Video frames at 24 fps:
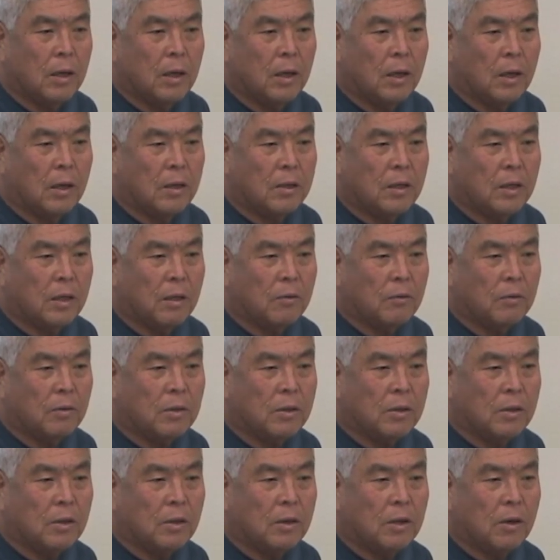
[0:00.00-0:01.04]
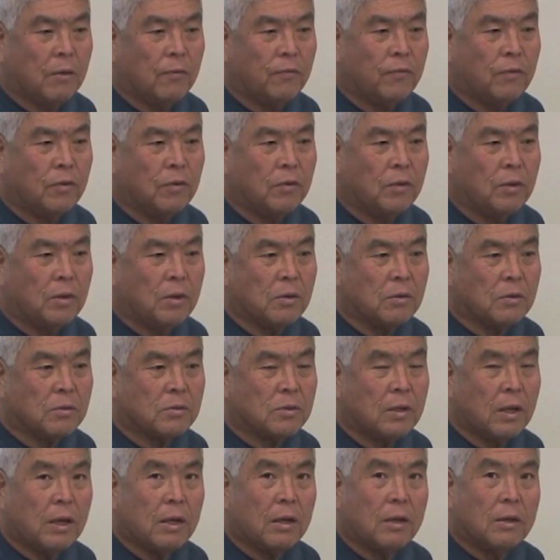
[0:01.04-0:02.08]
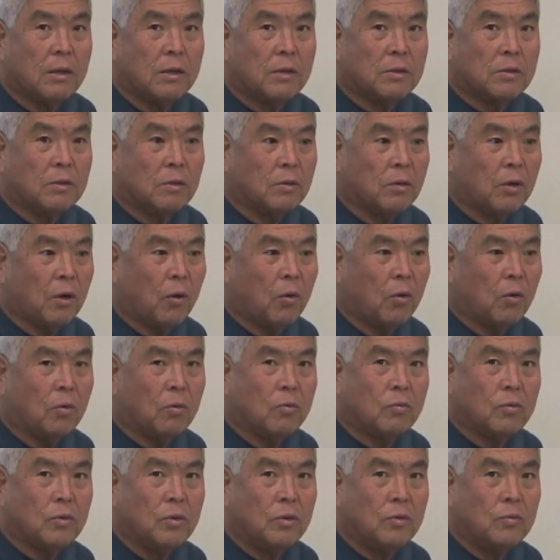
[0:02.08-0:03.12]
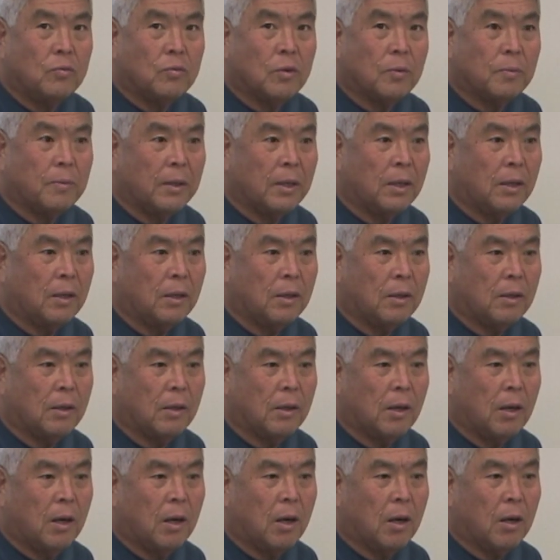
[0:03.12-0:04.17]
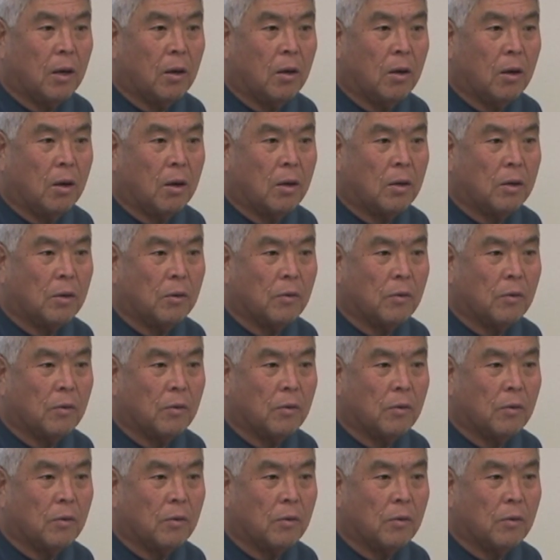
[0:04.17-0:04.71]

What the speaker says: I think within a few years, the whole wound will be gone.